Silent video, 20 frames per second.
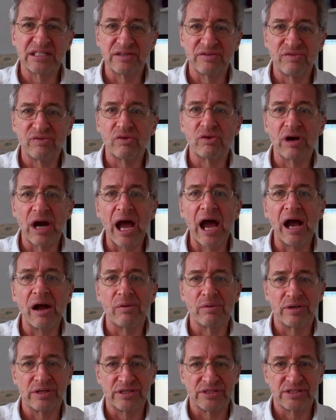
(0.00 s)
than 4
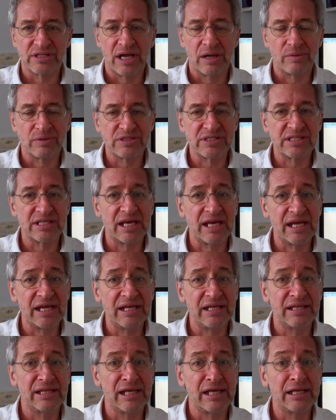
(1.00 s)
hours. I would
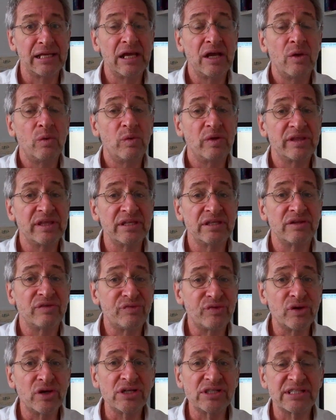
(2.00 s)
say that within the
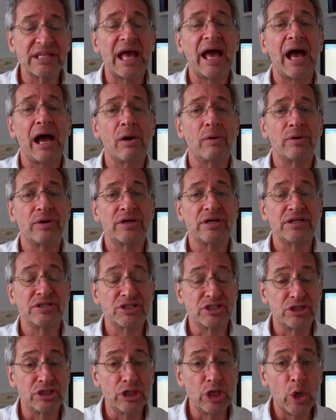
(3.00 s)
first hour
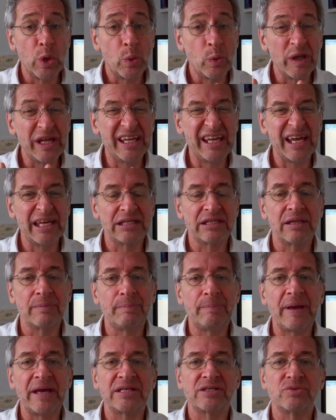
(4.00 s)
we get the
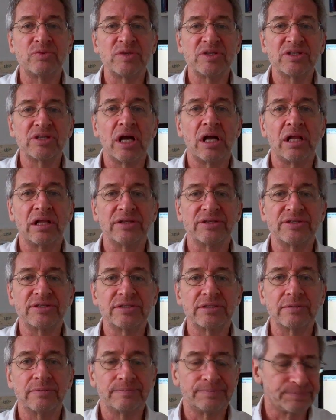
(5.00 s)
best
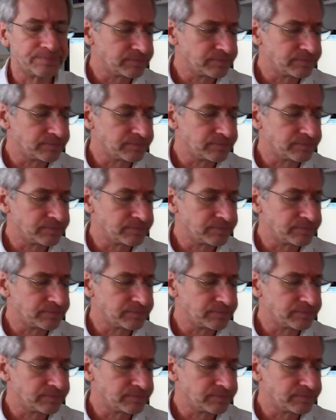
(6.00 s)
results.